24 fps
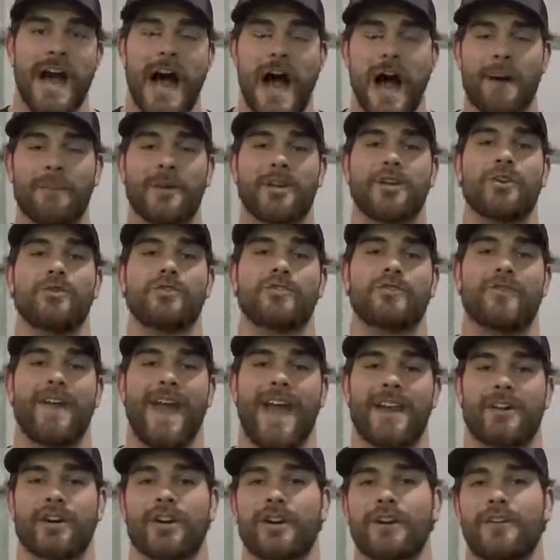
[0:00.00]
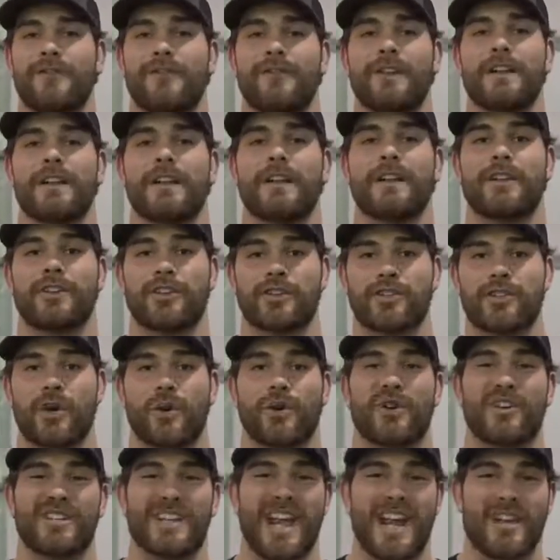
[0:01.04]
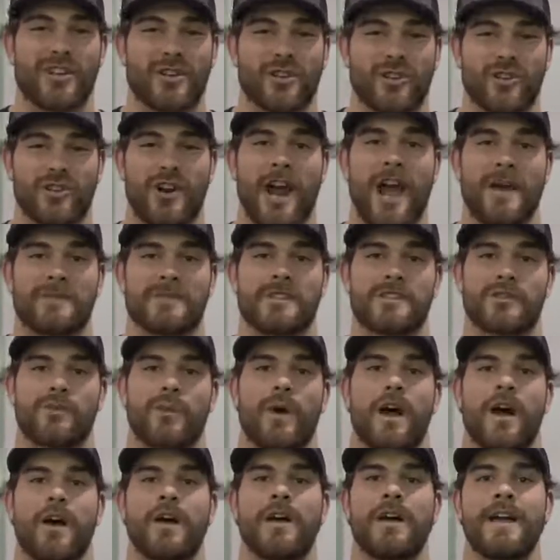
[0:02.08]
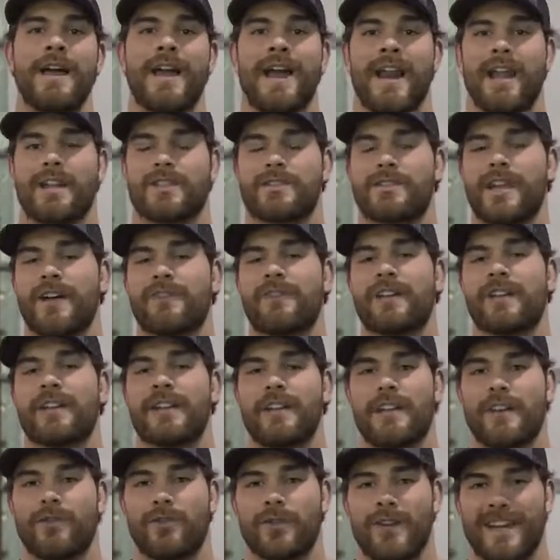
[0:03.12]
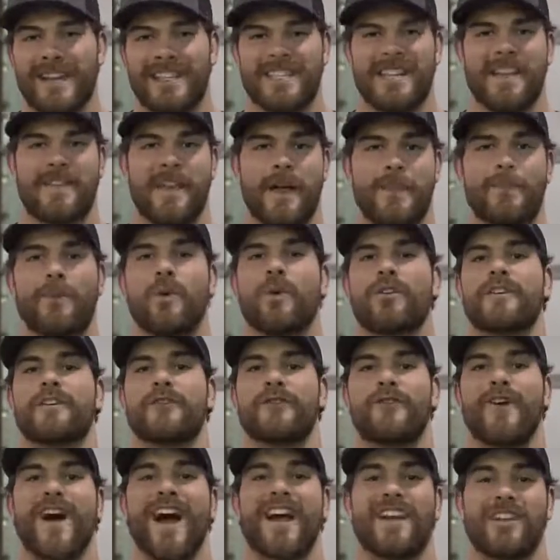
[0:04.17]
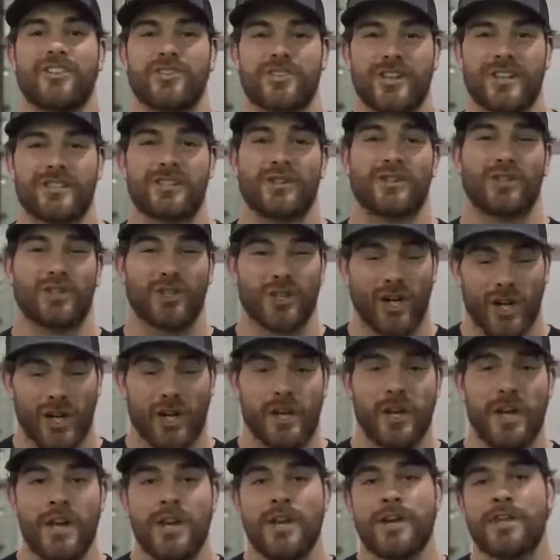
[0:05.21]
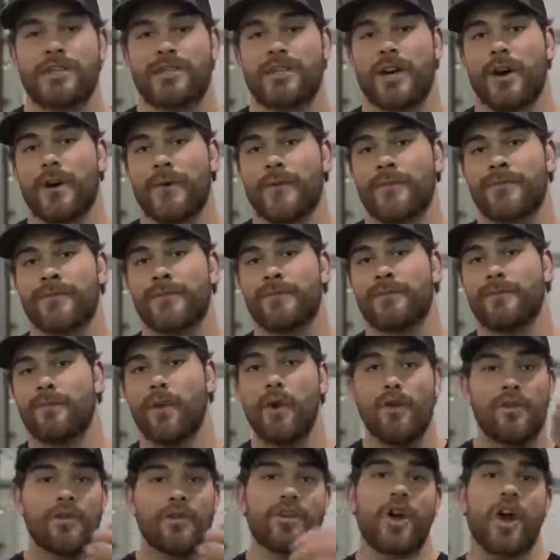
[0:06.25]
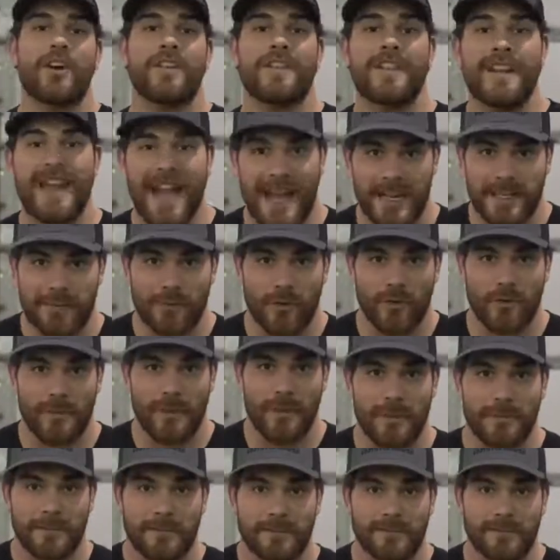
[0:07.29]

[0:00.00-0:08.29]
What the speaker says: I'm a huge fan. You're gonna feel it in your shoulders and your traps as well, and it's definitely gonna give you, like I said, that more defined and chiseled look. So moving on to the next movement.